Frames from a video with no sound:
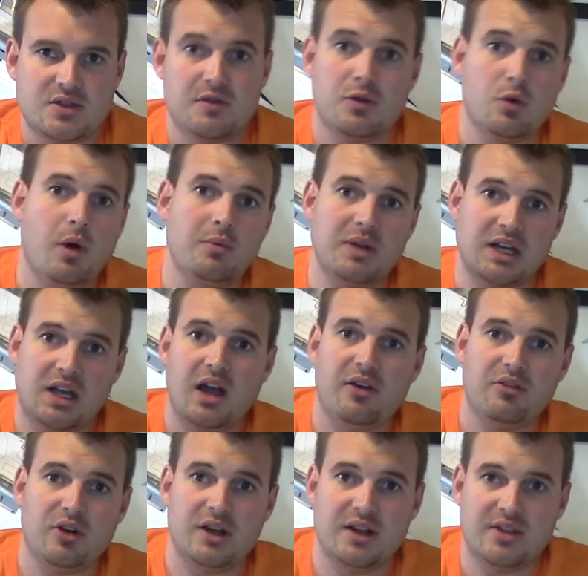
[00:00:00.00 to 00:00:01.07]
If you want me to
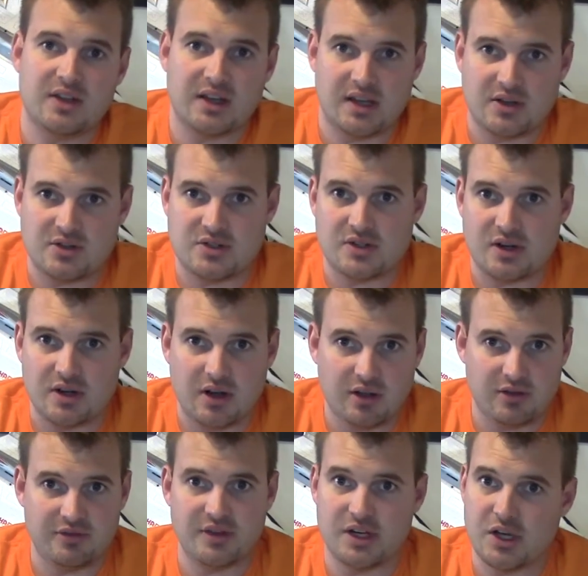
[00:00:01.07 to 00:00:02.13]
cover anything else in
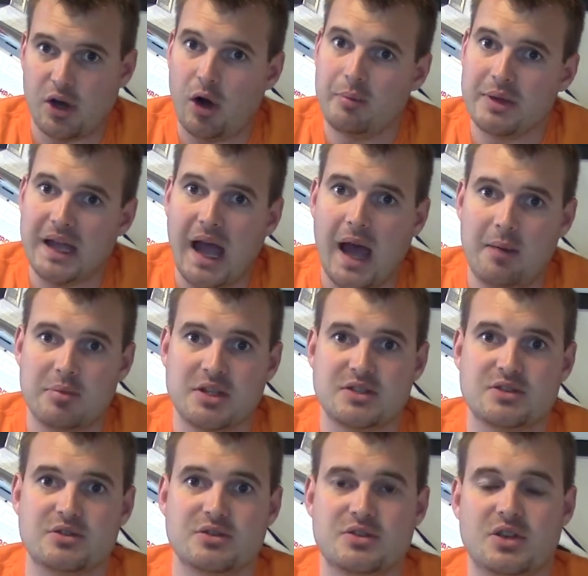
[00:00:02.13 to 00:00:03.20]
another video, I'll be happy
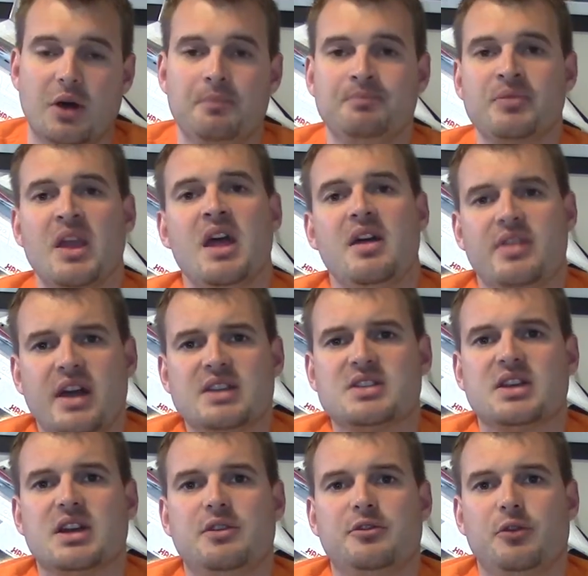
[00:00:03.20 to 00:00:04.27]
to. So thanks
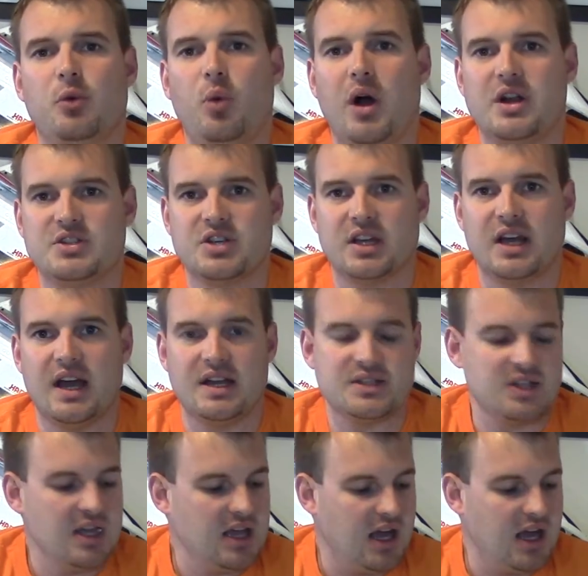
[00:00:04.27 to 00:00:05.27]
again for watching, guys.